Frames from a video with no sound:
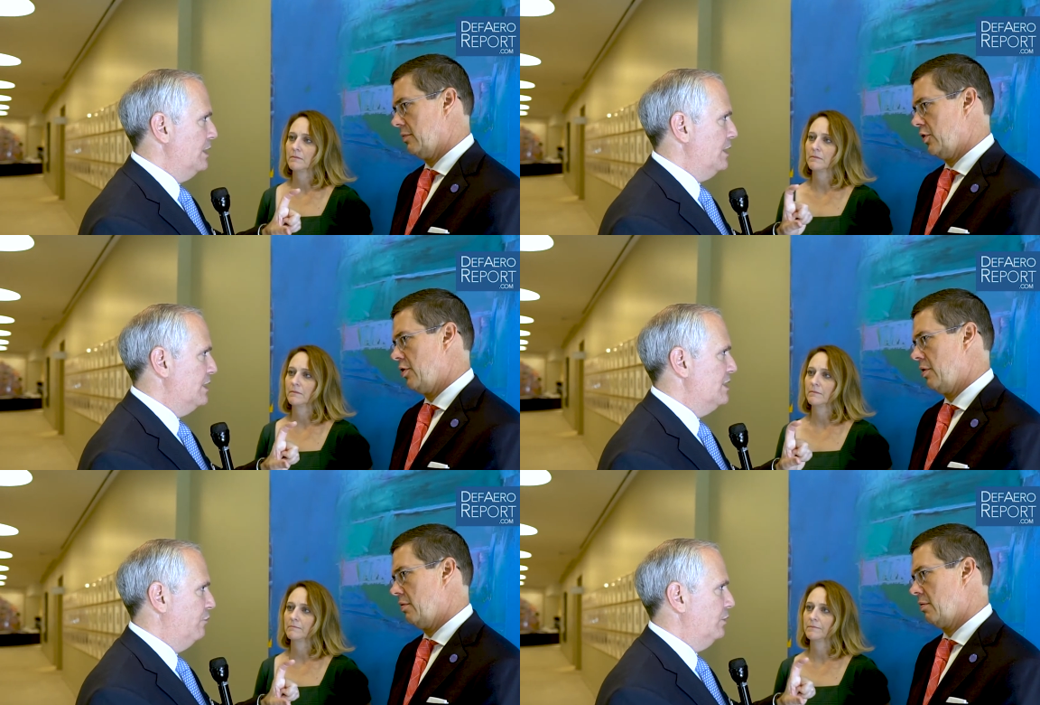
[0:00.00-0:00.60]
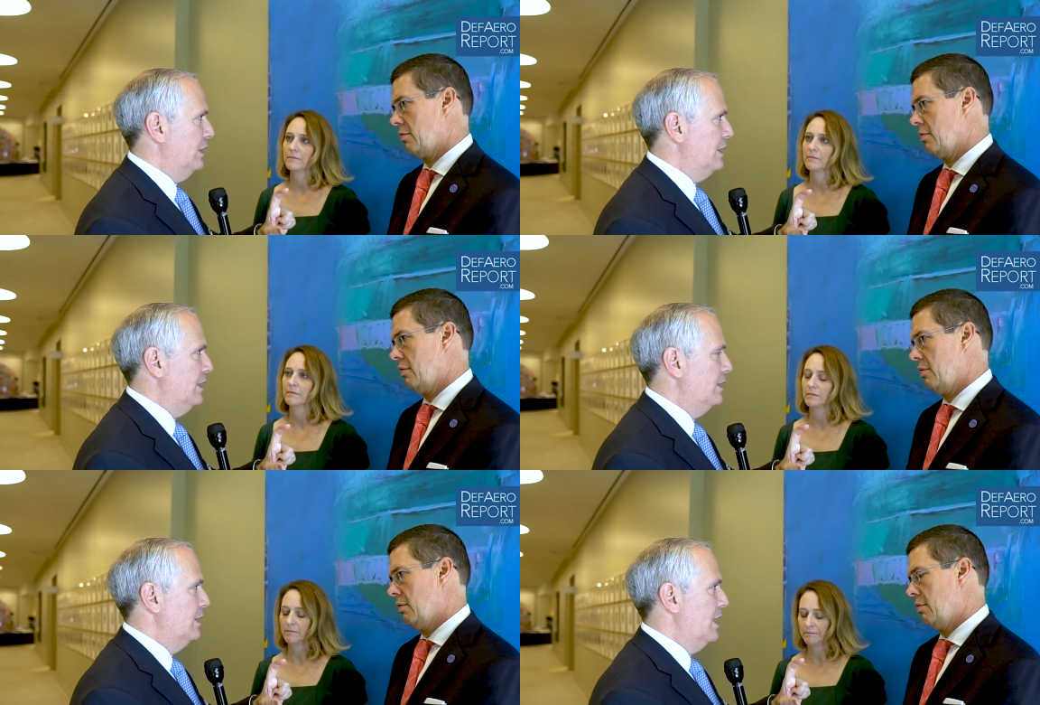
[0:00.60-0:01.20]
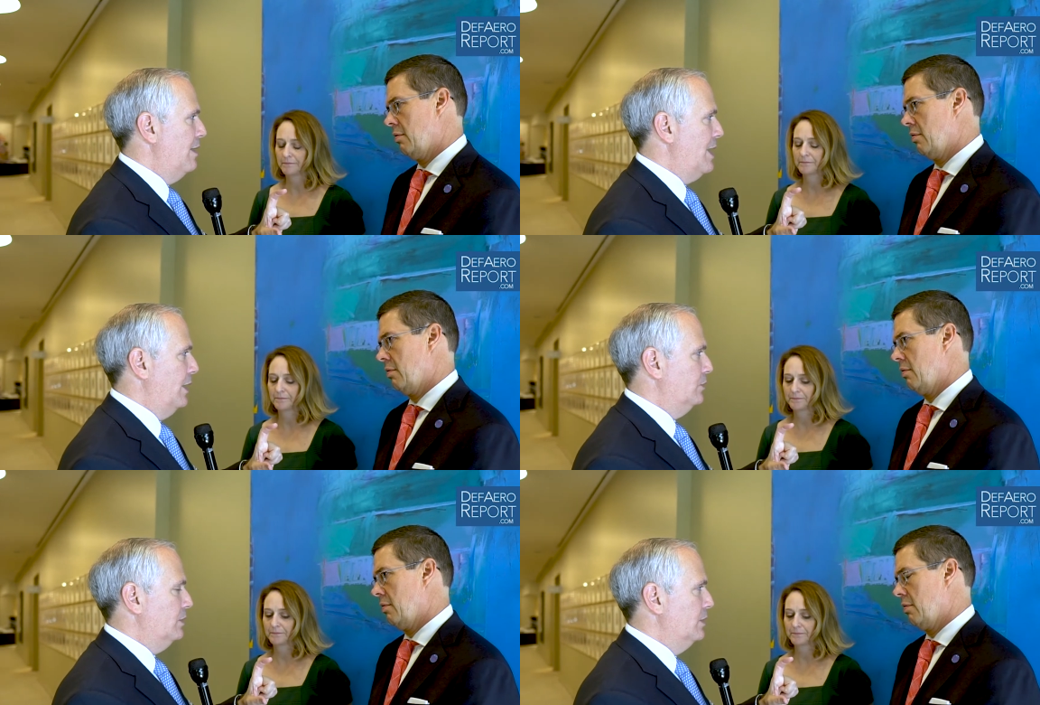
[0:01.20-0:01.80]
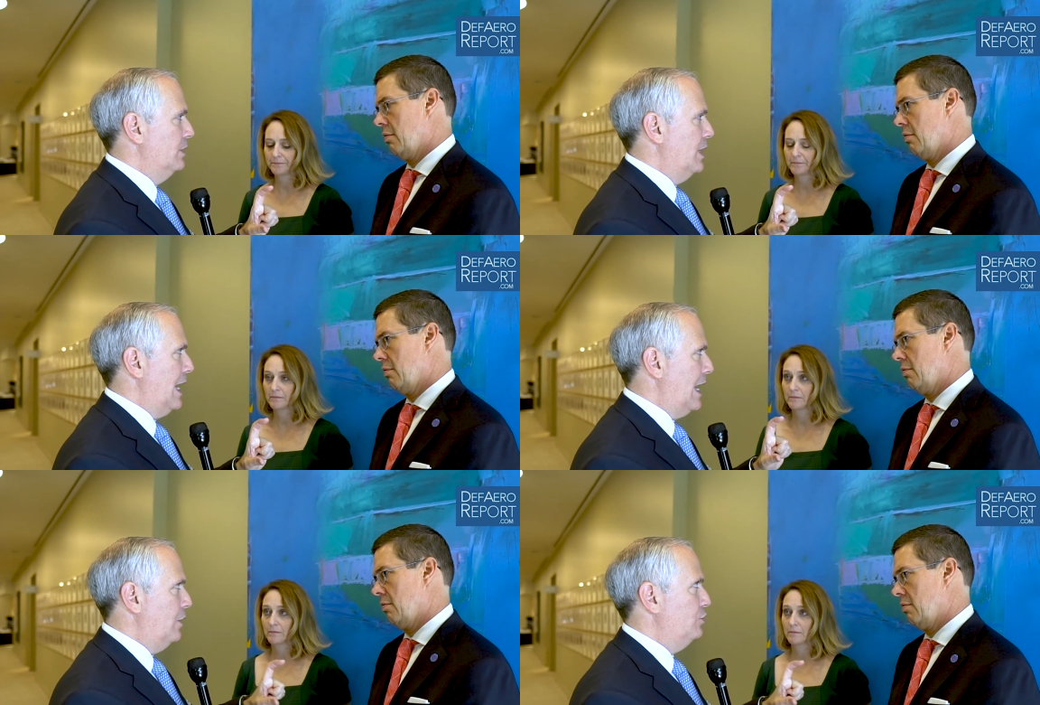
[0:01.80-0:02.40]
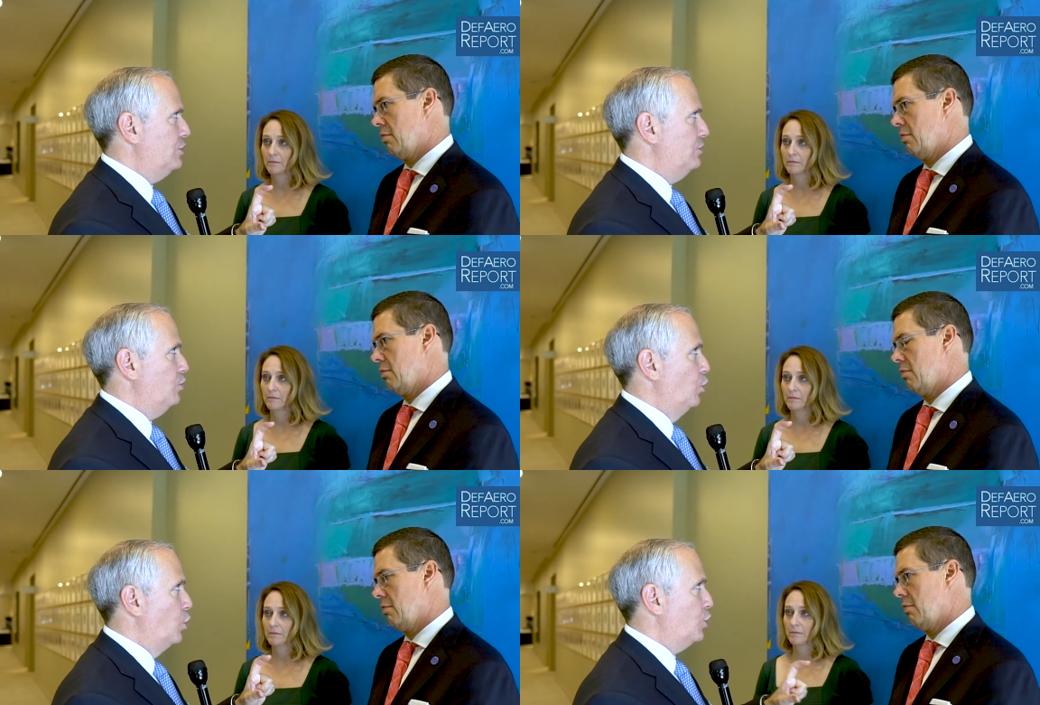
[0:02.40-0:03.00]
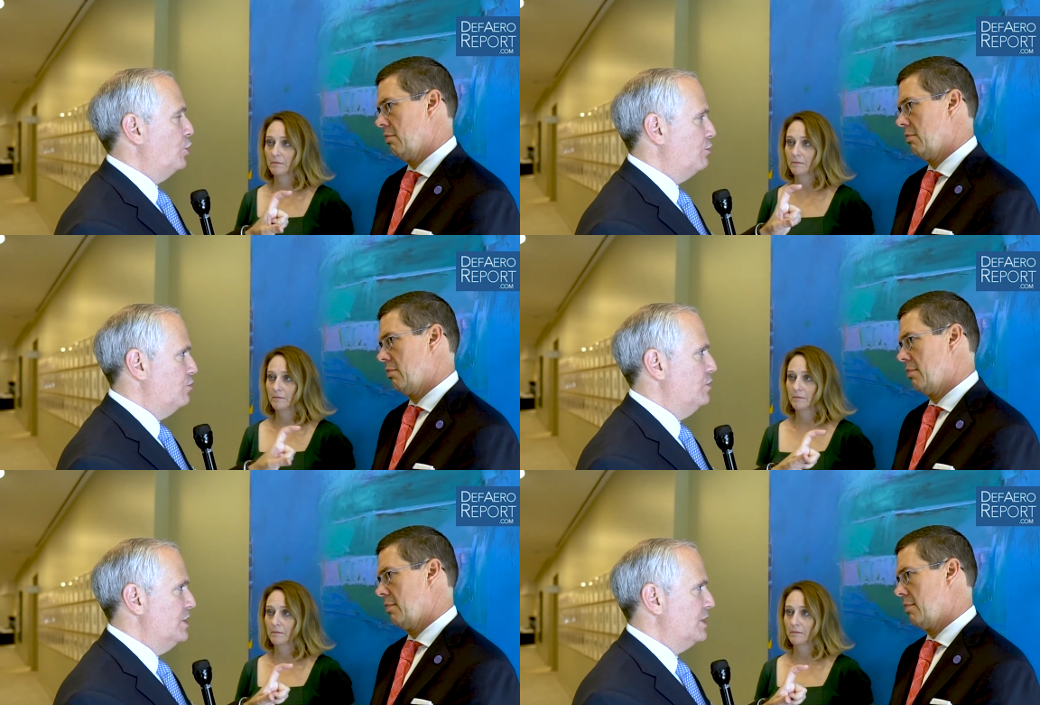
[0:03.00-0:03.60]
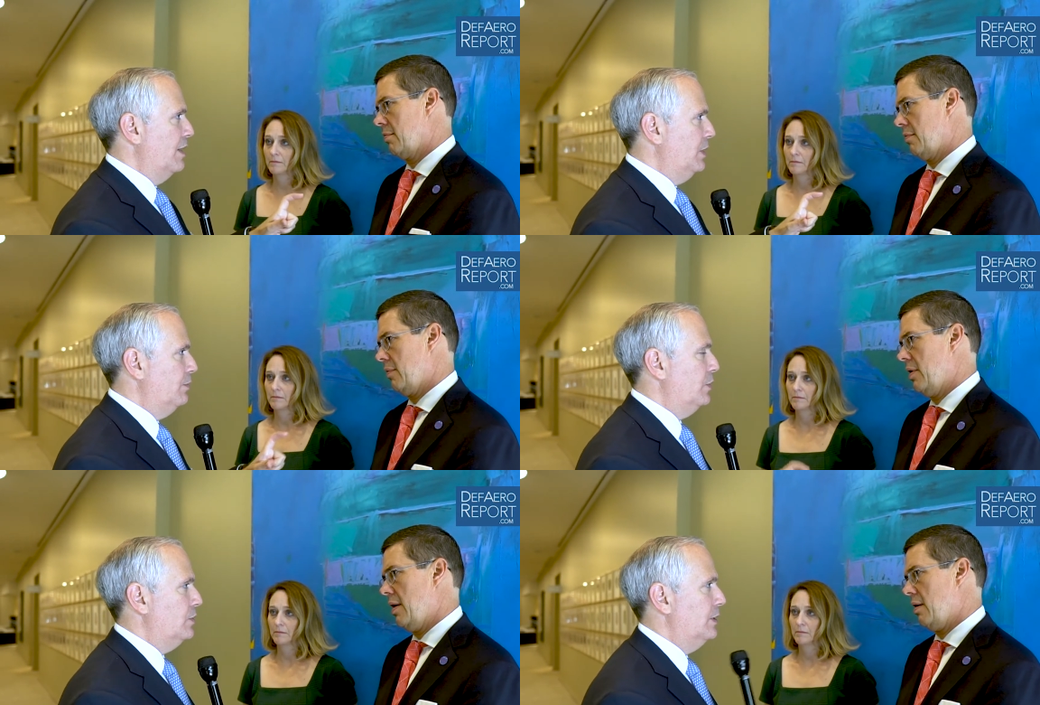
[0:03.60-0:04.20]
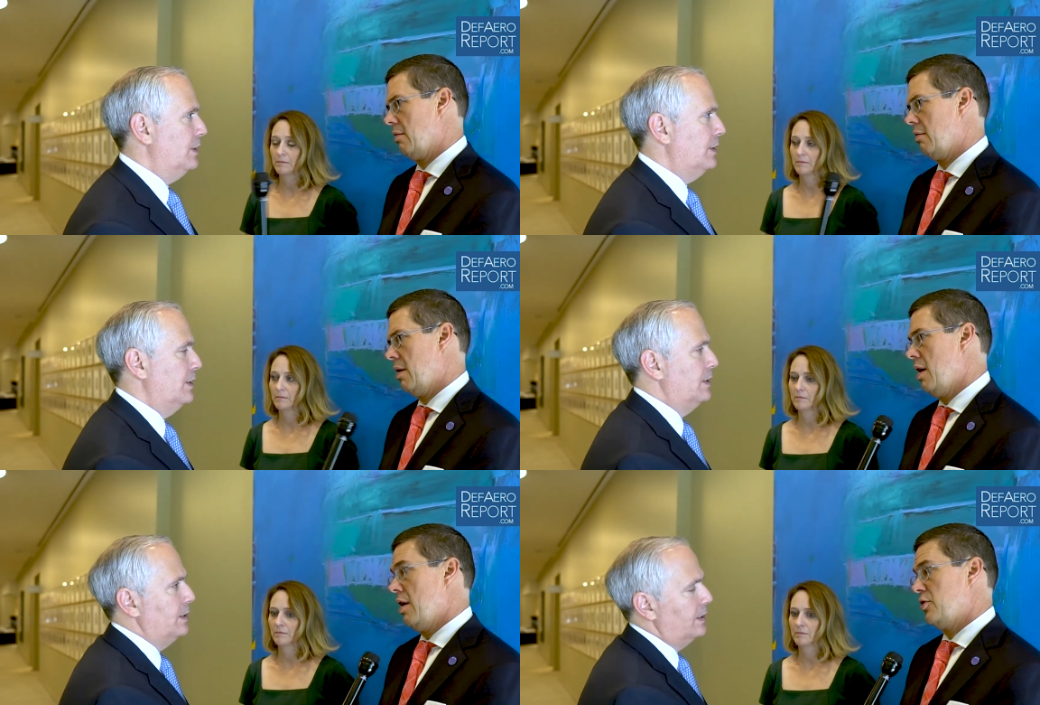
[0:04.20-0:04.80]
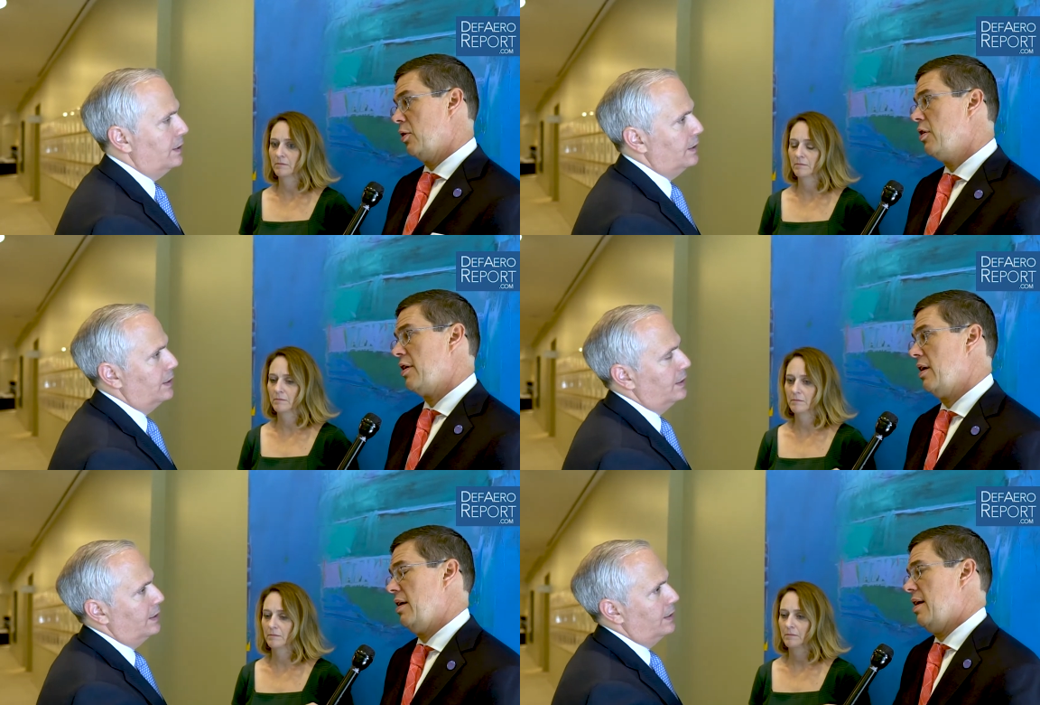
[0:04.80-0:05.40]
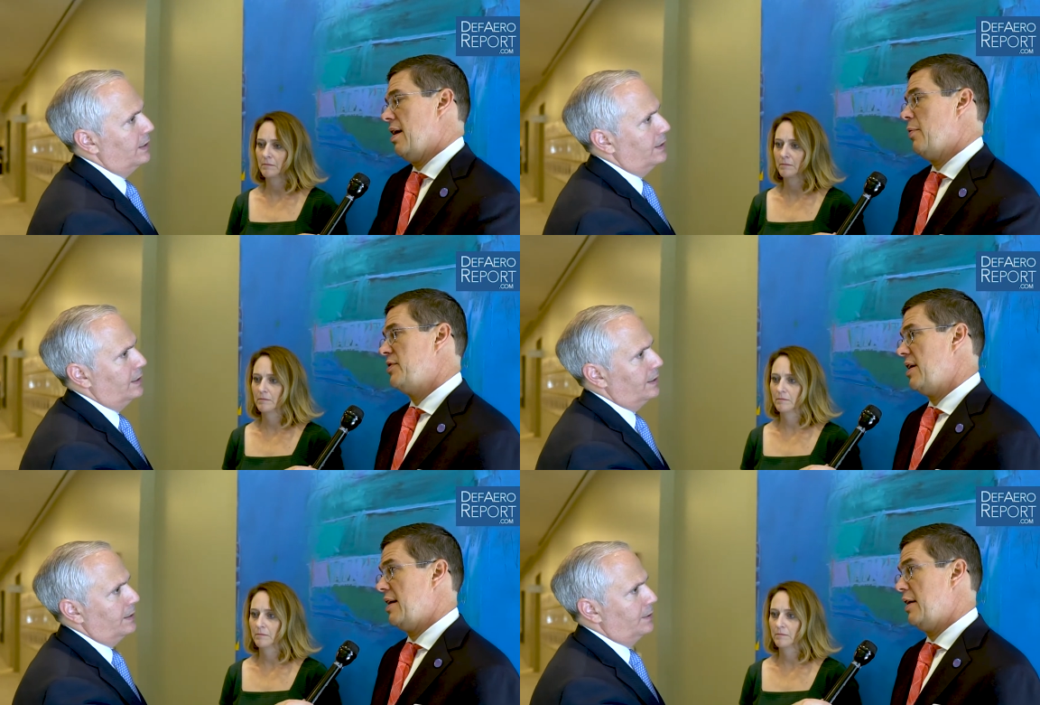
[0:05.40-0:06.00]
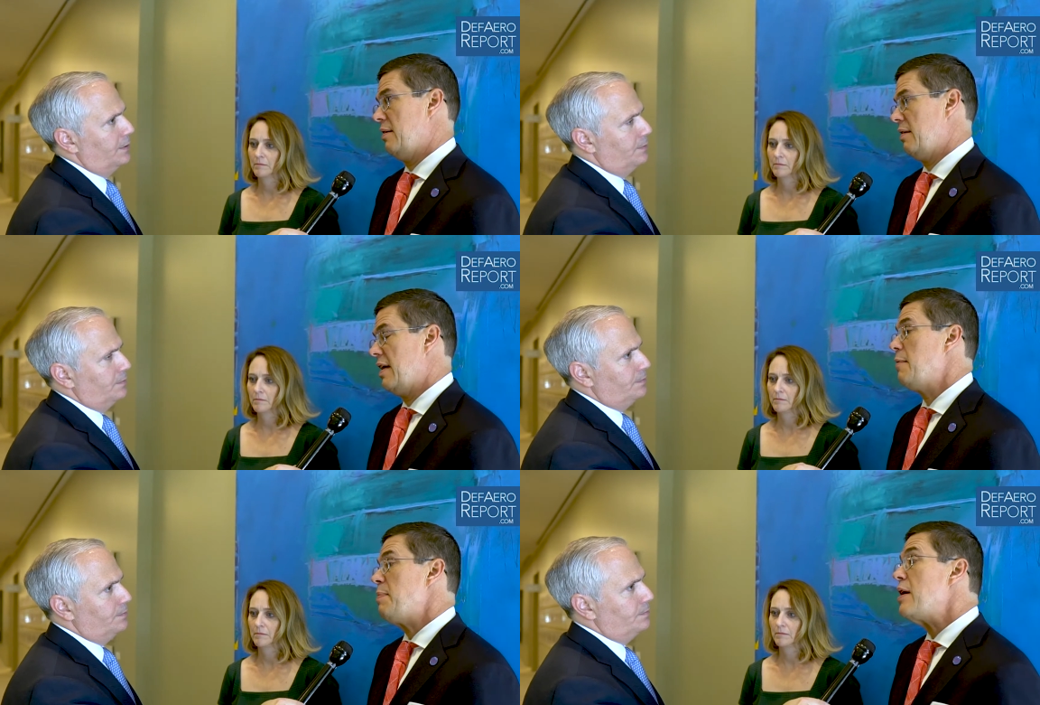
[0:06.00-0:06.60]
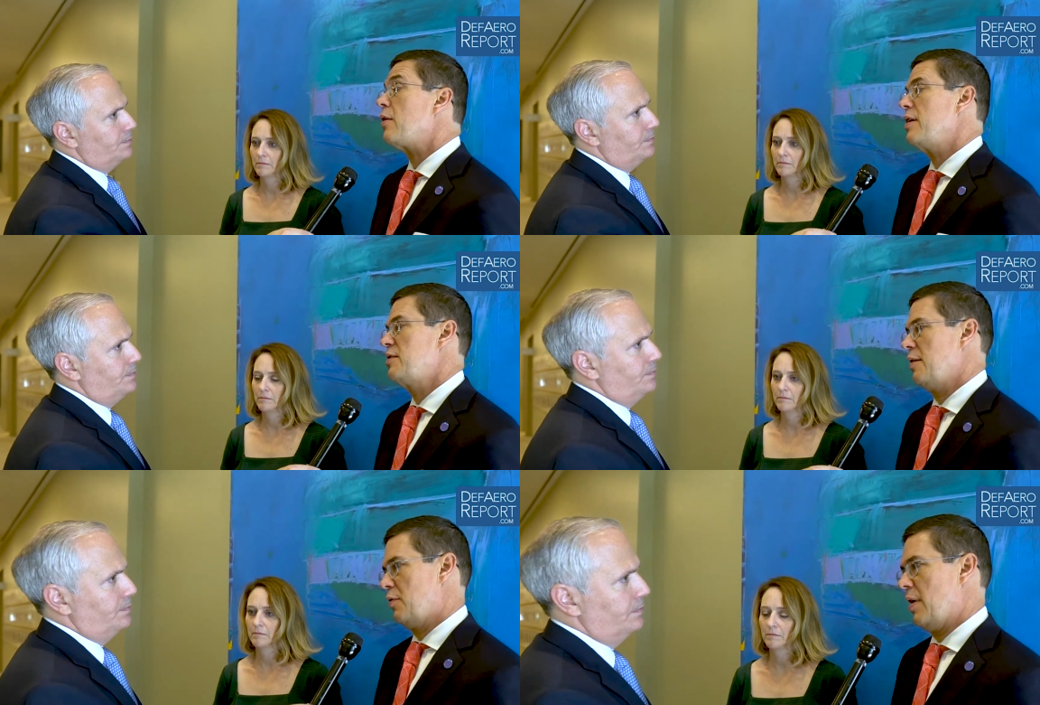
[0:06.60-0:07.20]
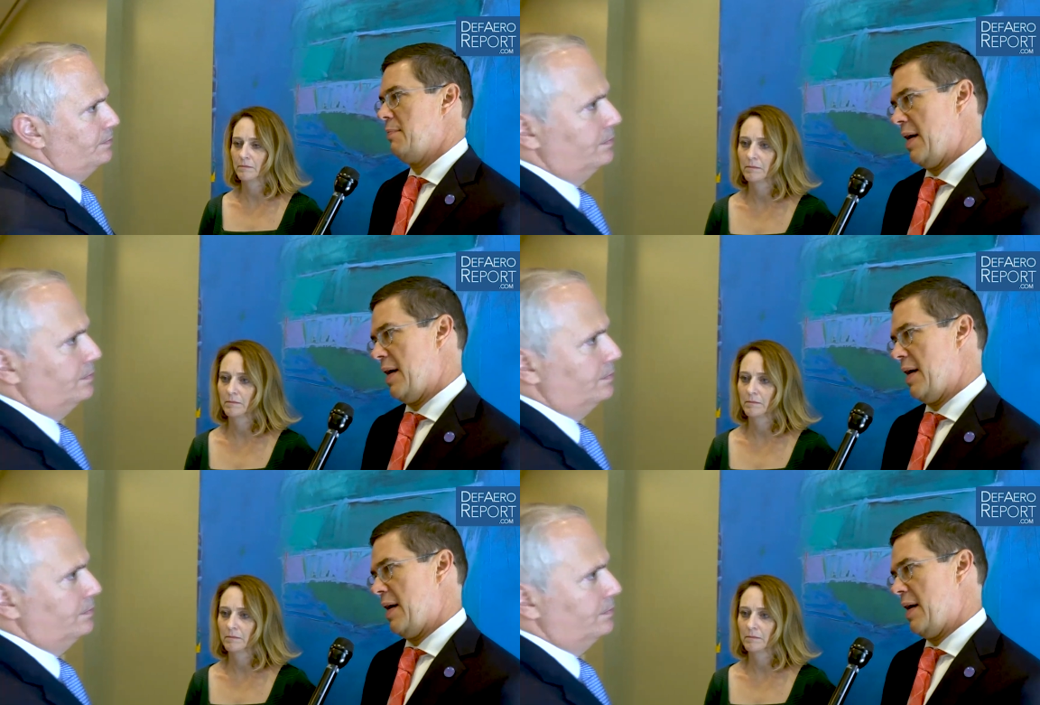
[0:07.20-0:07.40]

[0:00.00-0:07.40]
Speaker 1: think sure. differently about how to work through this coming period?
Speaker 2: So look, uh, I would say in, in periods of great